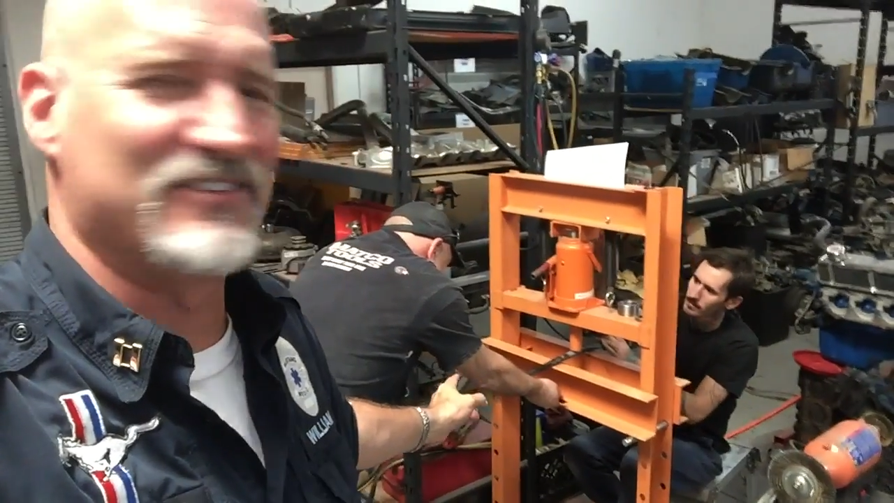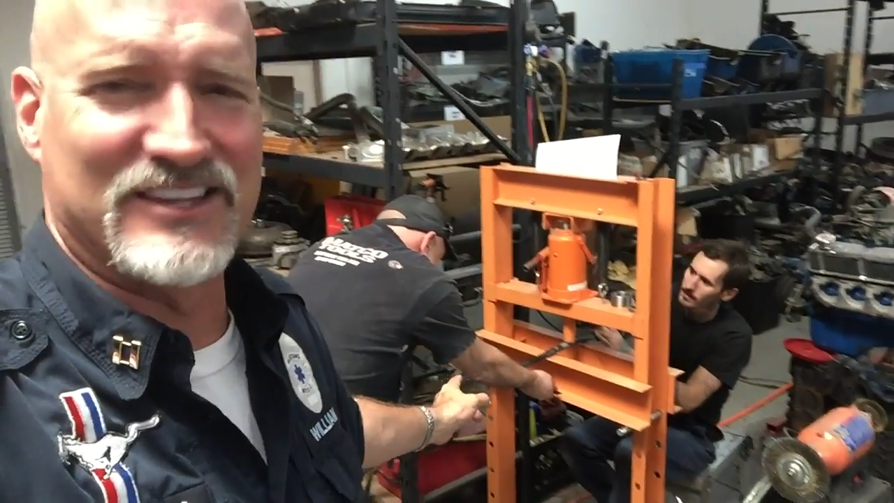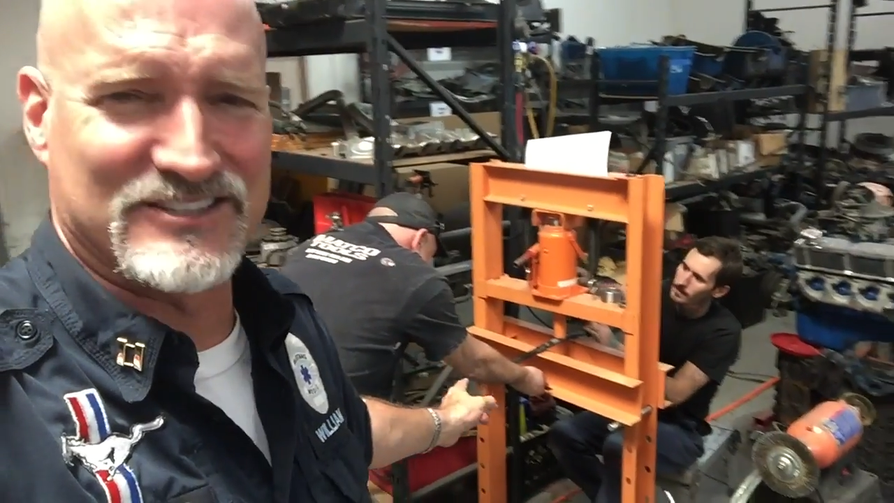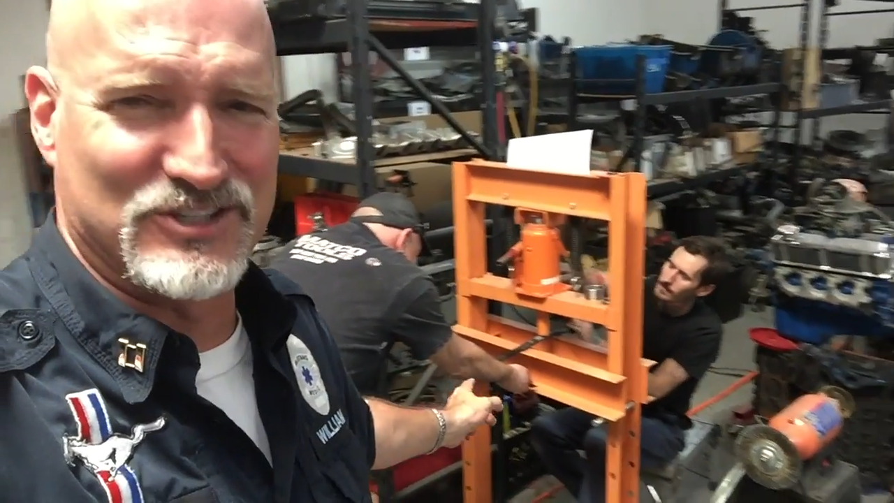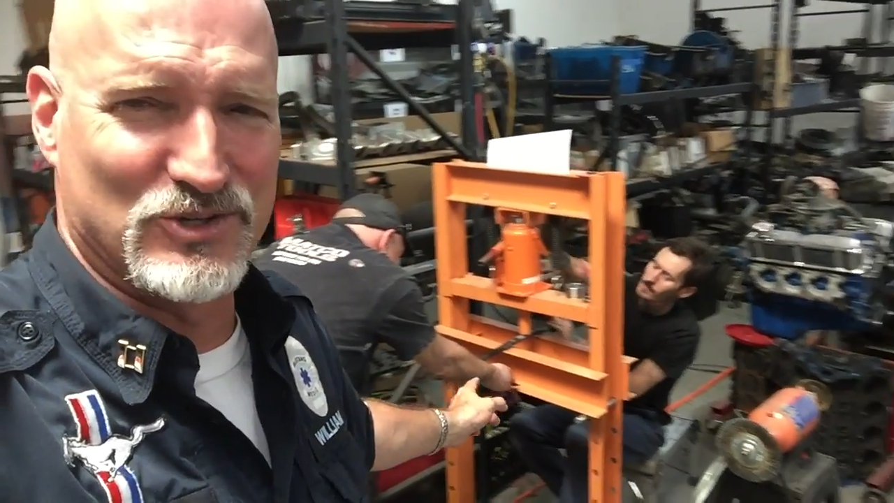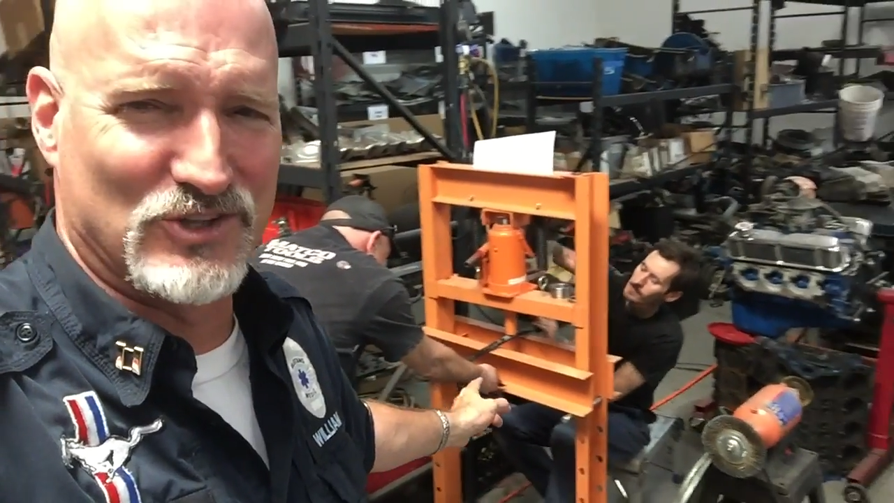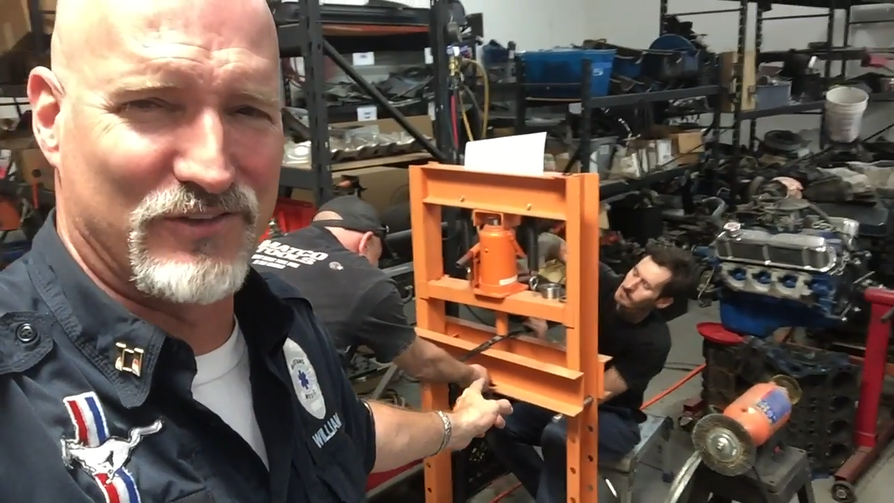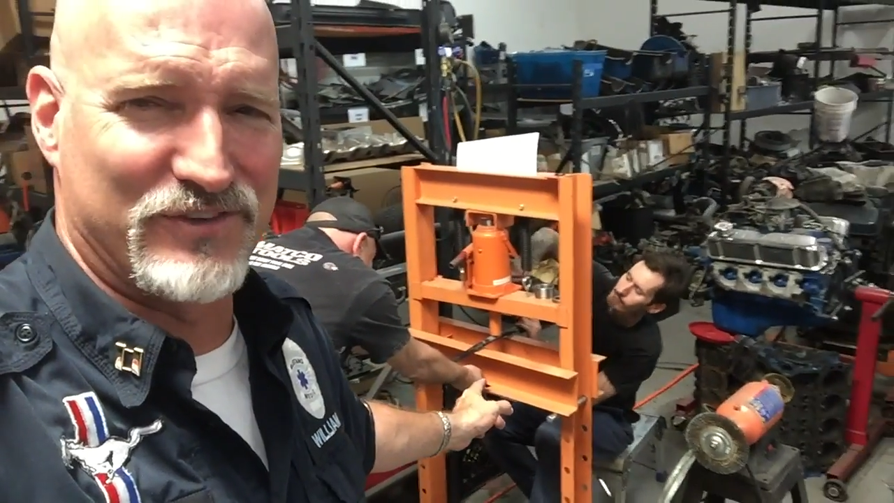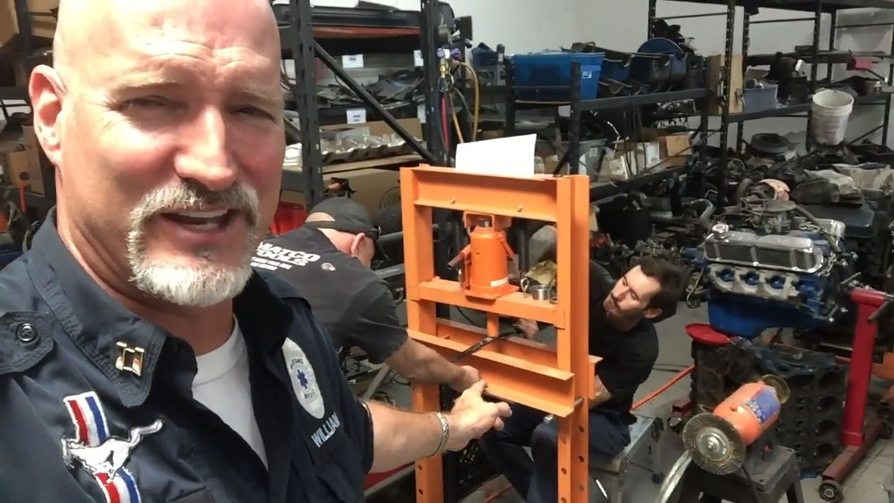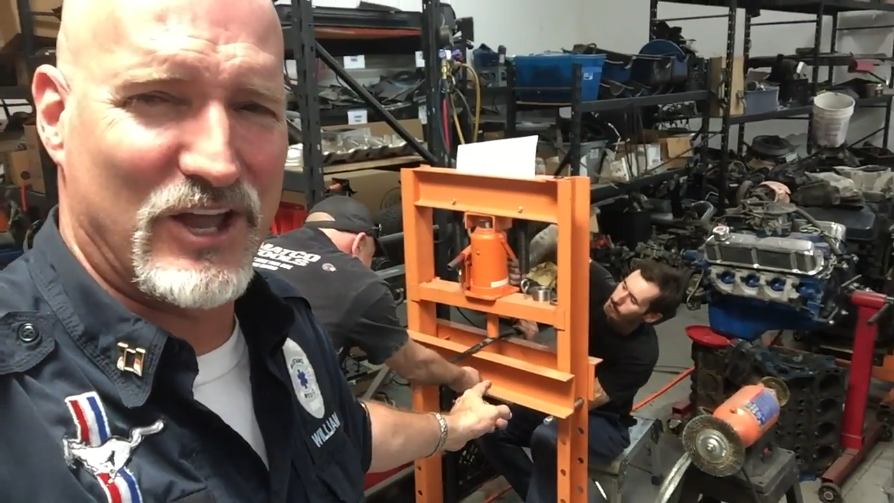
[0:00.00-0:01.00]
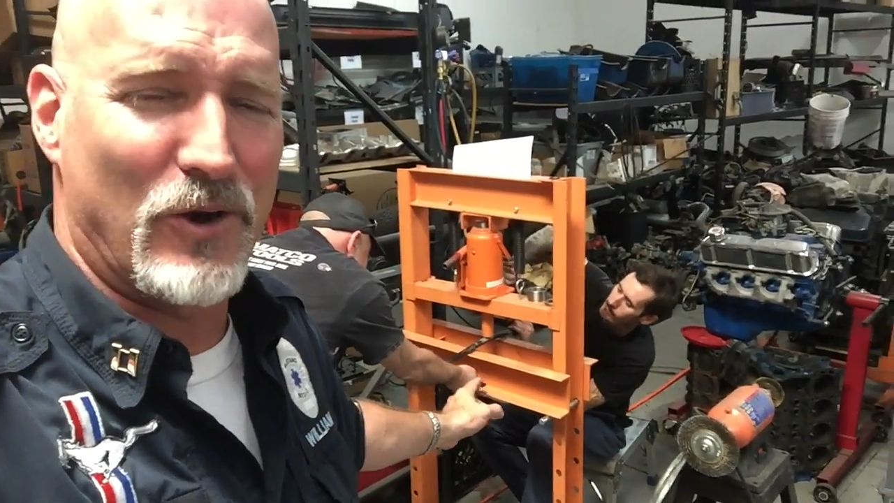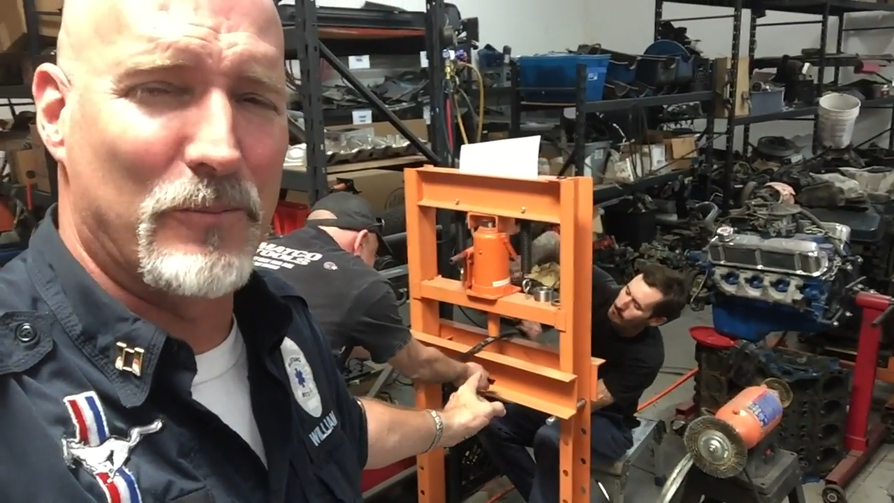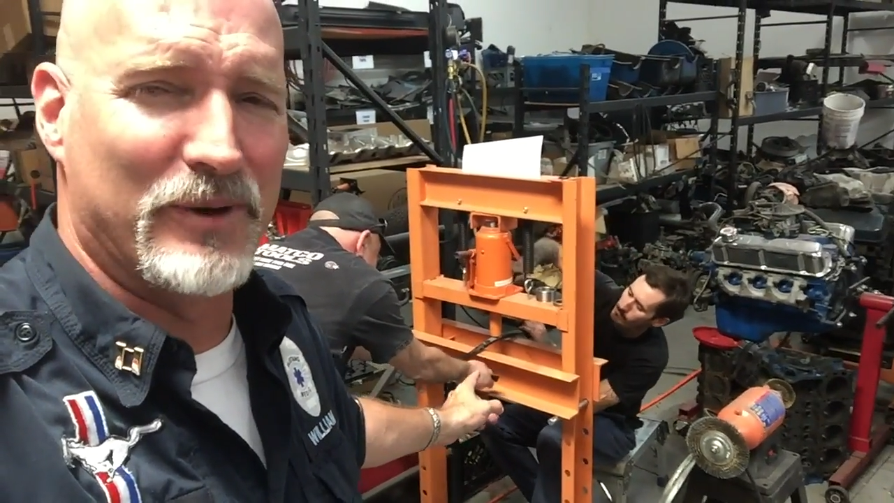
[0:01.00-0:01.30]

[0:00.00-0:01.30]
you this news on video,